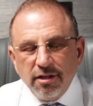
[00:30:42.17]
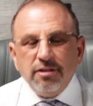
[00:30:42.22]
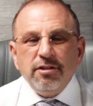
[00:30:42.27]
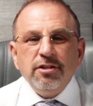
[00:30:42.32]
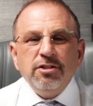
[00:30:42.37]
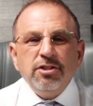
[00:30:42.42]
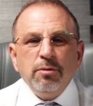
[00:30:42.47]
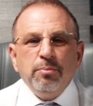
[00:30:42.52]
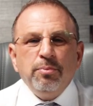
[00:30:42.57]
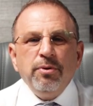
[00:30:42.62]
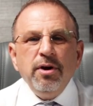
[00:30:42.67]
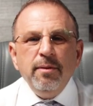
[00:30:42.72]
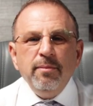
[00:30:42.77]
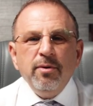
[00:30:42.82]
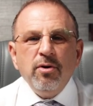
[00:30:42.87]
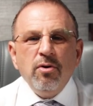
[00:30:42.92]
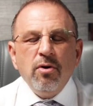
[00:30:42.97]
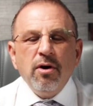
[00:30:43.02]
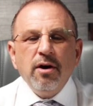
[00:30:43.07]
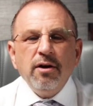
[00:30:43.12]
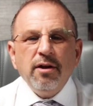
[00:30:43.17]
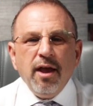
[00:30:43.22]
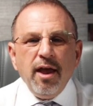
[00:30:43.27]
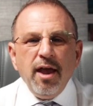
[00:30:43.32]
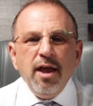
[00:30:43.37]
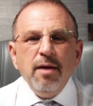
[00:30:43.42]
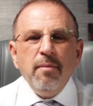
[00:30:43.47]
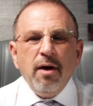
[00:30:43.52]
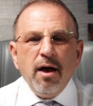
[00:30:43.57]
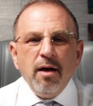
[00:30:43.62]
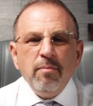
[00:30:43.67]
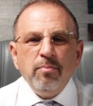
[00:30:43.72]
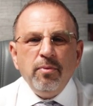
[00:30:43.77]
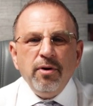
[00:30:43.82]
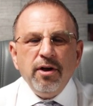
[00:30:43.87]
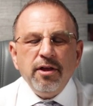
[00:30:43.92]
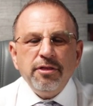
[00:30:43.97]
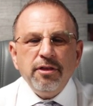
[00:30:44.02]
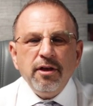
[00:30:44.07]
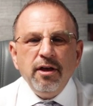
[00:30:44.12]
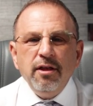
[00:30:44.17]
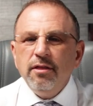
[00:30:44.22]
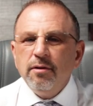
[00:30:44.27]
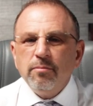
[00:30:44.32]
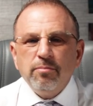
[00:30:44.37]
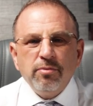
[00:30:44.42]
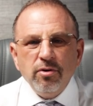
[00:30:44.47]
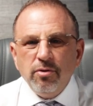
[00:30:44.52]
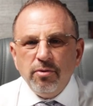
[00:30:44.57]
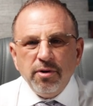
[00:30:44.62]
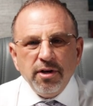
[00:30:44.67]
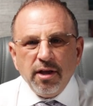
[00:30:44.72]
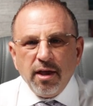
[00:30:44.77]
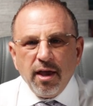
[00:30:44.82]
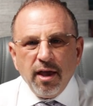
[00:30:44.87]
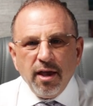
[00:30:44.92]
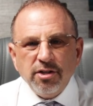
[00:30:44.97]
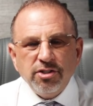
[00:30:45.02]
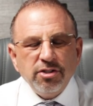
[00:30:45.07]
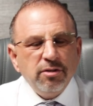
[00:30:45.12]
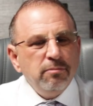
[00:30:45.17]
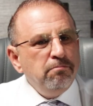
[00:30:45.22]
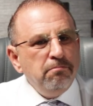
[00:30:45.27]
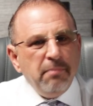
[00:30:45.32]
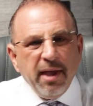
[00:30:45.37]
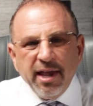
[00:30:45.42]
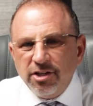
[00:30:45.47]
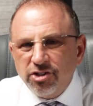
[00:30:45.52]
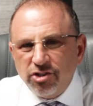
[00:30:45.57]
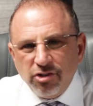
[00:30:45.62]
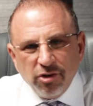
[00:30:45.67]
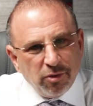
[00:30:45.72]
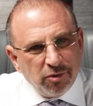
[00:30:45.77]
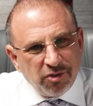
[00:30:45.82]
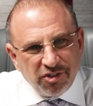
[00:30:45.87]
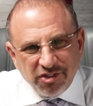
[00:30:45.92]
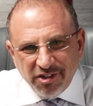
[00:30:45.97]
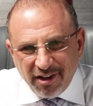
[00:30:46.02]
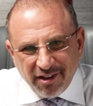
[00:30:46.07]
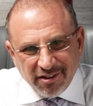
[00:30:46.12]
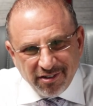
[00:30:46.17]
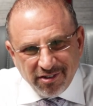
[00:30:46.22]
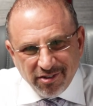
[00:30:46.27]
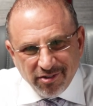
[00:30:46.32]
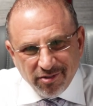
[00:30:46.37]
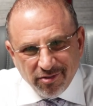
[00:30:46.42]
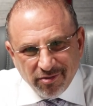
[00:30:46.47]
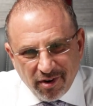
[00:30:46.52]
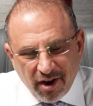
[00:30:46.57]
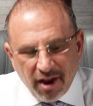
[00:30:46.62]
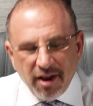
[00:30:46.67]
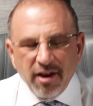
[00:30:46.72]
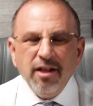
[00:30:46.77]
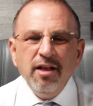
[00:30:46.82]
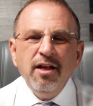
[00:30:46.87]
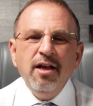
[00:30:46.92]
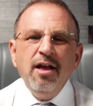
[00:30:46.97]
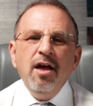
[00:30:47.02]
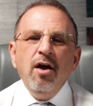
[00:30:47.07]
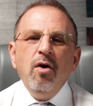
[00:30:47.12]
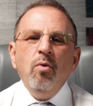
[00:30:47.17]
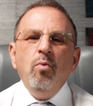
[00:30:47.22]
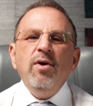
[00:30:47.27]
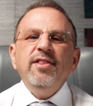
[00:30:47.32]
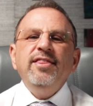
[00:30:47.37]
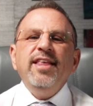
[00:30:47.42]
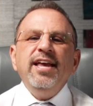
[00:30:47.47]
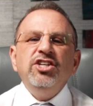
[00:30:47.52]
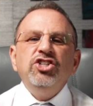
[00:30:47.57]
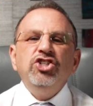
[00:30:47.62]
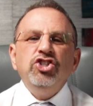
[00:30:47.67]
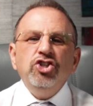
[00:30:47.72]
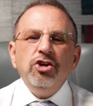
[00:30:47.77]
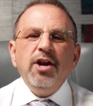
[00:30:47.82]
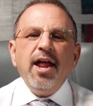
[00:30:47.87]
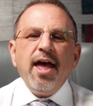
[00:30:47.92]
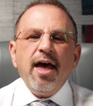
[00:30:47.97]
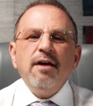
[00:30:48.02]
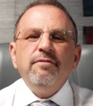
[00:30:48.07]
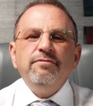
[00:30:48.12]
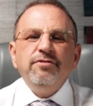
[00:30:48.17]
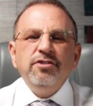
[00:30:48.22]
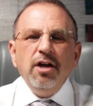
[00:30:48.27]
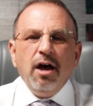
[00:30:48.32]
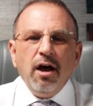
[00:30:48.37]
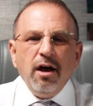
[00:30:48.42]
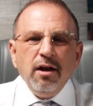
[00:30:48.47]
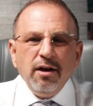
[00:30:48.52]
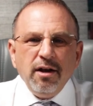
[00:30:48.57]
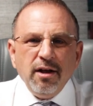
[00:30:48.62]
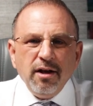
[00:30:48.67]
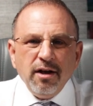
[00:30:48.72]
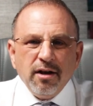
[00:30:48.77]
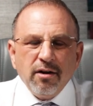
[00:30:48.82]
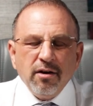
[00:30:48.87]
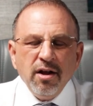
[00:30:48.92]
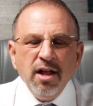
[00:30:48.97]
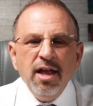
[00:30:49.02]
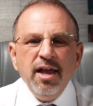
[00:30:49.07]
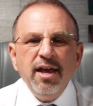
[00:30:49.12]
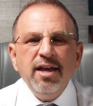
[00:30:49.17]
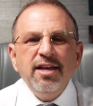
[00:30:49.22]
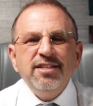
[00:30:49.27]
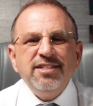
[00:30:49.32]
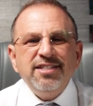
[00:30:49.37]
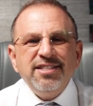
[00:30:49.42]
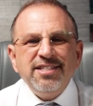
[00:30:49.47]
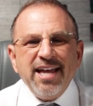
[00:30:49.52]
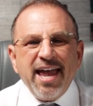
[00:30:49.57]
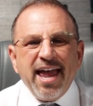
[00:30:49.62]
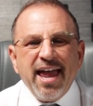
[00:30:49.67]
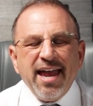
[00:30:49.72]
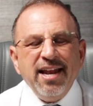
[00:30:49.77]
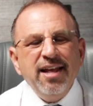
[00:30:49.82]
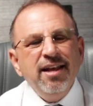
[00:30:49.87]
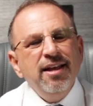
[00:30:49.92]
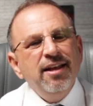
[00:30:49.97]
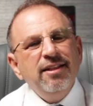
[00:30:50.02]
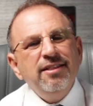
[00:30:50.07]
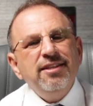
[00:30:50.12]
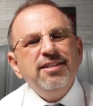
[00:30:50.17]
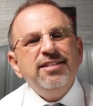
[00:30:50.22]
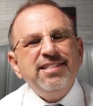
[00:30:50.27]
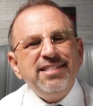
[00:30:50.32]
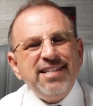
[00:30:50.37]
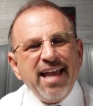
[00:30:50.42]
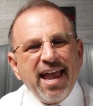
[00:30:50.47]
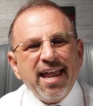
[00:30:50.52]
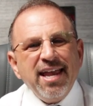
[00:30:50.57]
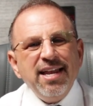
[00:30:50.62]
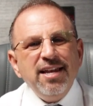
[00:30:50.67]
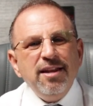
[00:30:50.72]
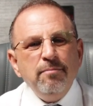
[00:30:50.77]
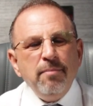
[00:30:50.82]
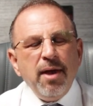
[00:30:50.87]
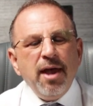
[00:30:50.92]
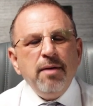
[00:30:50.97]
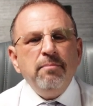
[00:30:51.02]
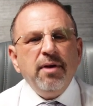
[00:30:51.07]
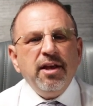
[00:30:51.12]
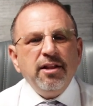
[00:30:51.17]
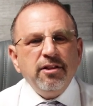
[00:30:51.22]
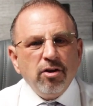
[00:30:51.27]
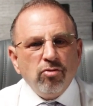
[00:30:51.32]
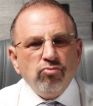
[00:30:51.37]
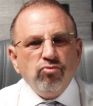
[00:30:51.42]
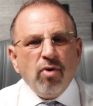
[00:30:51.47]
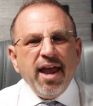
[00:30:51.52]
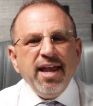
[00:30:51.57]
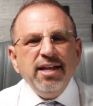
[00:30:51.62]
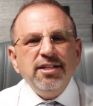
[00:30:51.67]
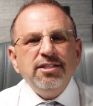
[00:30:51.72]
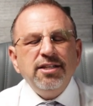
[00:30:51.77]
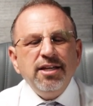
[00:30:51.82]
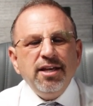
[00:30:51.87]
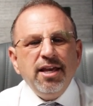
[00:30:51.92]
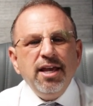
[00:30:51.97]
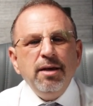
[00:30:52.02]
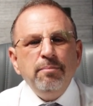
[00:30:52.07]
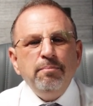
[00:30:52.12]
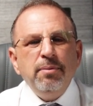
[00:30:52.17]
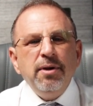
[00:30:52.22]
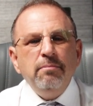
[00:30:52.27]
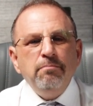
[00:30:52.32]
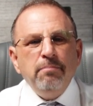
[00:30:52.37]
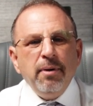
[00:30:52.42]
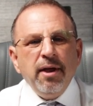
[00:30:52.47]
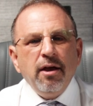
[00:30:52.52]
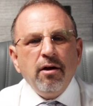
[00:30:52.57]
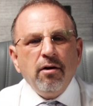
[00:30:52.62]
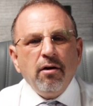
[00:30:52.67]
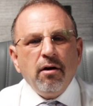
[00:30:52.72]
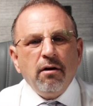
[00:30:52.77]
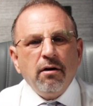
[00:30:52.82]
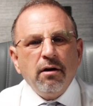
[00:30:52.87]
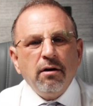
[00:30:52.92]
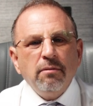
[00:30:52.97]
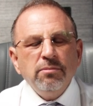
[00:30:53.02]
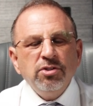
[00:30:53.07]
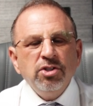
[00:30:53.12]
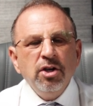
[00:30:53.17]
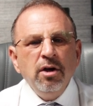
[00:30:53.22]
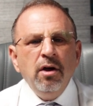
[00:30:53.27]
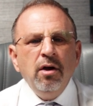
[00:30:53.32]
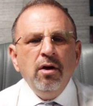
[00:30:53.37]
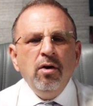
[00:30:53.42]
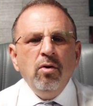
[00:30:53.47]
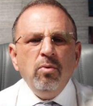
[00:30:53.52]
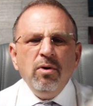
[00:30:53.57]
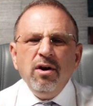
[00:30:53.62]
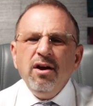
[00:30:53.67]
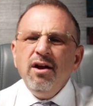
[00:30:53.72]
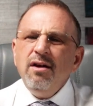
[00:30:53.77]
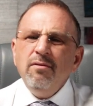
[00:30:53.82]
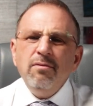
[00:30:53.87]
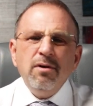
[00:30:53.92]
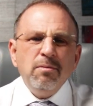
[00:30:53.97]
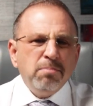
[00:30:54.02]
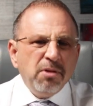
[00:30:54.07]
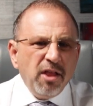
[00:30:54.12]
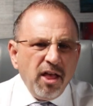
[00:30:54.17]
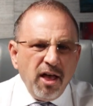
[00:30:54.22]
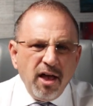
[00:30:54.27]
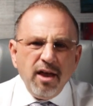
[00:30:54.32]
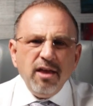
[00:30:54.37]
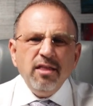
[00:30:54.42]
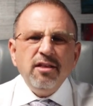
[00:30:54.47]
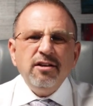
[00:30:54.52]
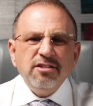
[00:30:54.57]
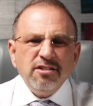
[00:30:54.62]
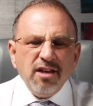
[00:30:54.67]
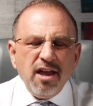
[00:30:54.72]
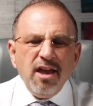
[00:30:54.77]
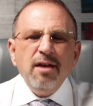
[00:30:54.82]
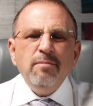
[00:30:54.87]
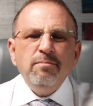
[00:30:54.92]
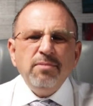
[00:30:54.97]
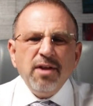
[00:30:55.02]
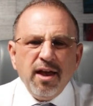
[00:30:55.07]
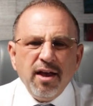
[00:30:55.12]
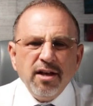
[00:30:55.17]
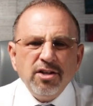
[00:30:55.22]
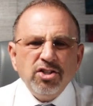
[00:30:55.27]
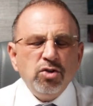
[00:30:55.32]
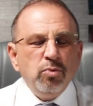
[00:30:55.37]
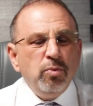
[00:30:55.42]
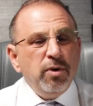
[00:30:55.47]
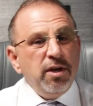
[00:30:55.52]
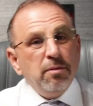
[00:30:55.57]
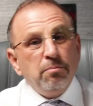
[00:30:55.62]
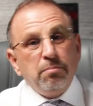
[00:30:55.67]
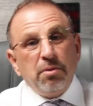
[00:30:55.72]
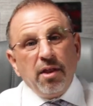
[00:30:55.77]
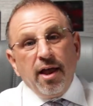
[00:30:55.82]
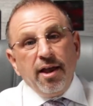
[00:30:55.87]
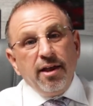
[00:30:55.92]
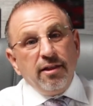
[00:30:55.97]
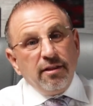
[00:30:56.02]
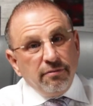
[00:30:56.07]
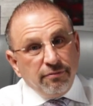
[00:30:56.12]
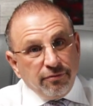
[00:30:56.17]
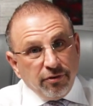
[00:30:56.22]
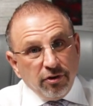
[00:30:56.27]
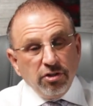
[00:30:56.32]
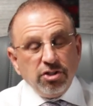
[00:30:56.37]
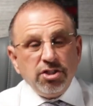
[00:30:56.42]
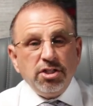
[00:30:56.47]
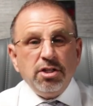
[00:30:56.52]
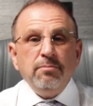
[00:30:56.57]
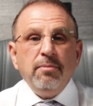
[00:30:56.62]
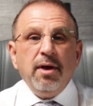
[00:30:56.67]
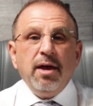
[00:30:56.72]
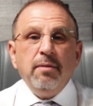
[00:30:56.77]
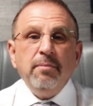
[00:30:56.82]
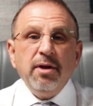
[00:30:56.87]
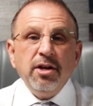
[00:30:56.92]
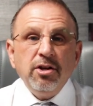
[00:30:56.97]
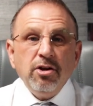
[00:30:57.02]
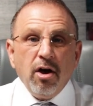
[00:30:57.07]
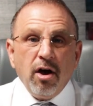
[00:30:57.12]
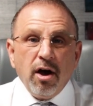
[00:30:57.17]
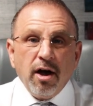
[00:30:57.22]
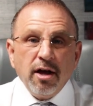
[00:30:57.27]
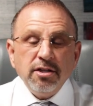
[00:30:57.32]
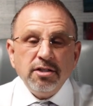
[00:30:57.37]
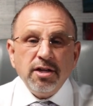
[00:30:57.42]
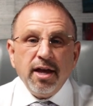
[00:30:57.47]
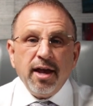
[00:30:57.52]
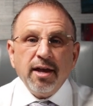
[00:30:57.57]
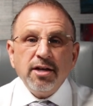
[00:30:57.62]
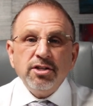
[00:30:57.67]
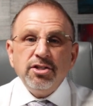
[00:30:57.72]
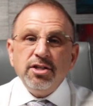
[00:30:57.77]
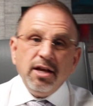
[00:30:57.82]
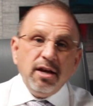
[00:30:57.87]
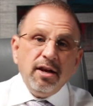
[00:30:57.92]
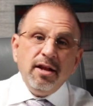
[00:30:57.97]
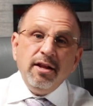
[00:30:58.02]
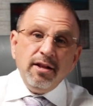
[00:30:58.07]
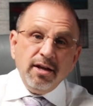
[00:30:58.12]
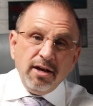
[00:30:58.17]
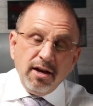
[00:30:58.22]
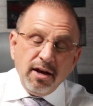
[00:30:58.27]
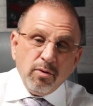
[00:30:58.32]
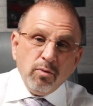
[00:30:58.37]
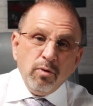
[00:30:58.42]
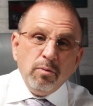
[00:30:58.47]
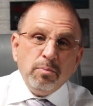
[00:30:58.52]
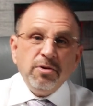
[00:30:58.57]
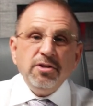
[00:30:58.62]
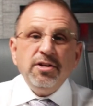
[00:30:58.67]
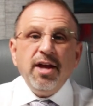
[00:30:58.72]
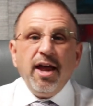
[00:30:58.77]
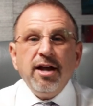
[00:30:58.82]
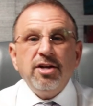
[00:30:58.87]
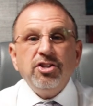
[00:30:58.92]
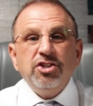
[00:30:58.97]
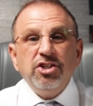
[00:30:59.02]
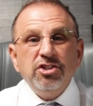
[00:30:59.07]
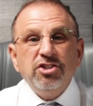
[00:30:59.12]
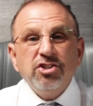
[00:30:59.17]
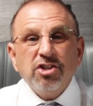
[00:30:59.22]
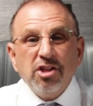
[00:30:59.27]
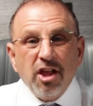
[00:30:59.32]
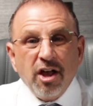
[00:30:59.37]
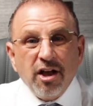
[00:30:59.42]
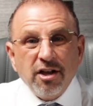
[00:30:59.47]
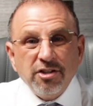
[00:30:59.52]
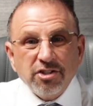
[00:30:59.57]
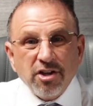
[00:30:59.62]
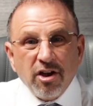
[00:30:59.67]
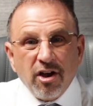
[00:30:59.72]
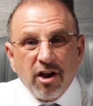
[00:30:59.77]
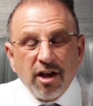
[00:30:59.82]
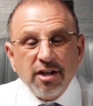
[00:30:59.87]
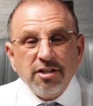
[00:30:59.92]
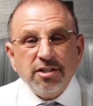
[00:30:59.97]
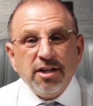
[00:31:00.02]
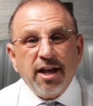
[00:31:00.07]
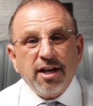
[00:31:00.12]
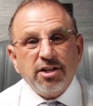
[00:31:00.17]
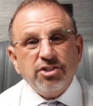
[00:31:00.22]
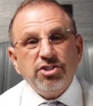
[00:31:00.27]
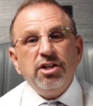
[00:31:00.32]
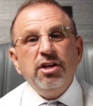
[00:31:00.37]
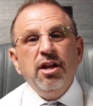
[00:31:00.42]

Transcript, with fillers: that the Supreme Court came up with in the Bruen case makes no sense, right? What they should have done here is said the Second Amendment, the right to keep and bear arms, we're going to apply the same test we apply in the First Amendment context and in the Equal Protections Clause context